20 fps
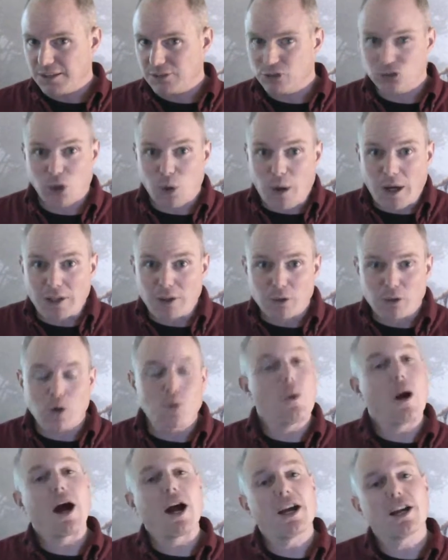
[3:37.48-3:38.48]
So I don't know
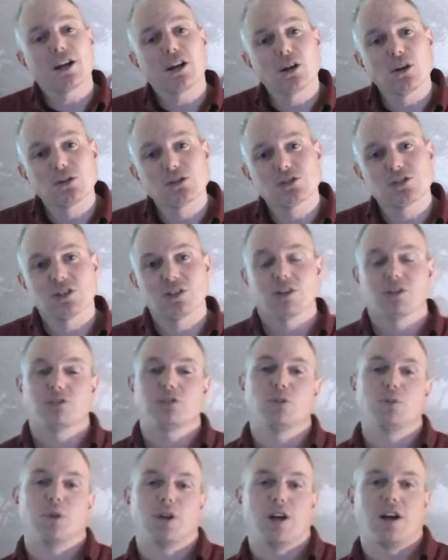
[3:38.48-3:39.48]
why it goes 0
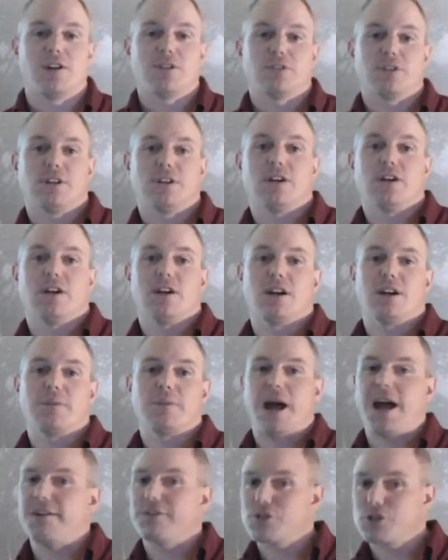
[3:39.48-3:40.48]
to 100.
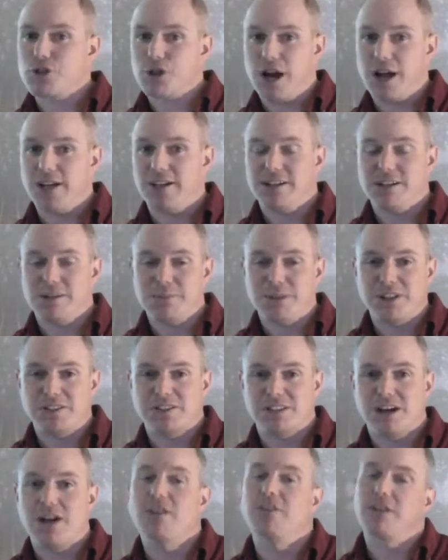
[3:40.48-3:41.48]
I haven't tried it on
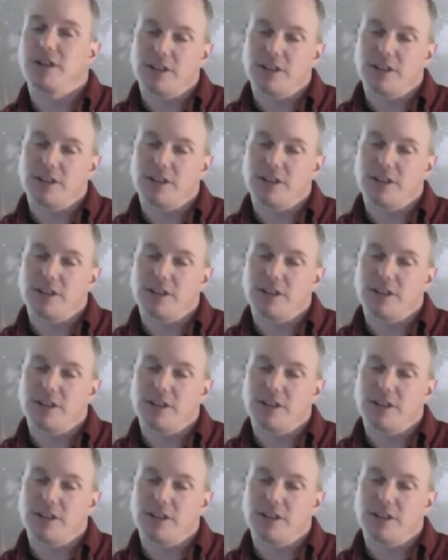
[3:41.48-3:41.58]
myself.